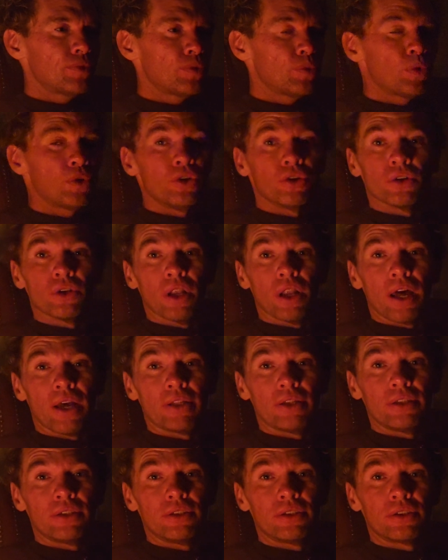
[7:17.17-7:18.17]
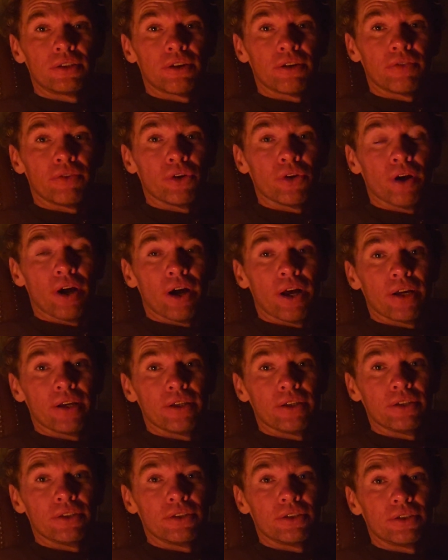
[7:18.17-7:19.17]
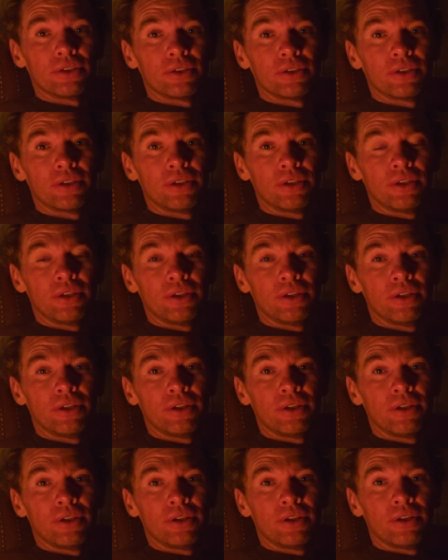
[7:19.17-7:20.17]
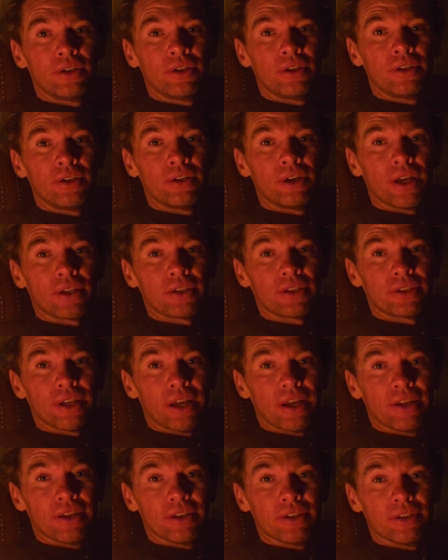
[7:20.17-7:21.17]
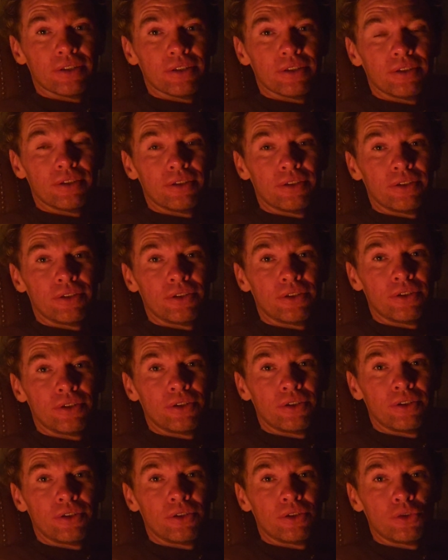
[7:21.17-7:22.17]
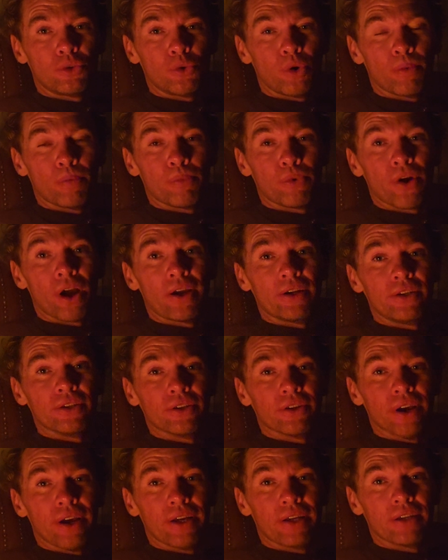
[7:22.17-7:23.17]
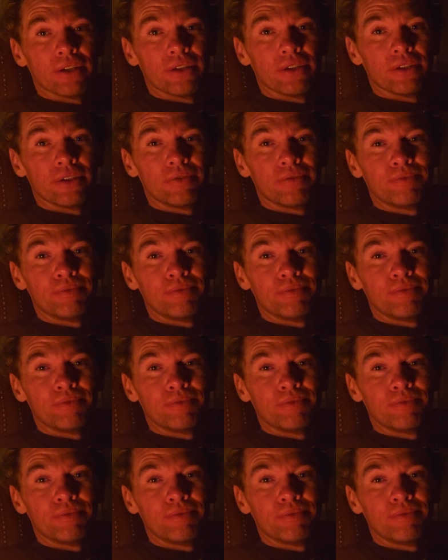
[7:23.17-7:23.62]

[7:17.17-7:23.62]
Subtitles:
where your lights of your eyes ascend to a brighter end.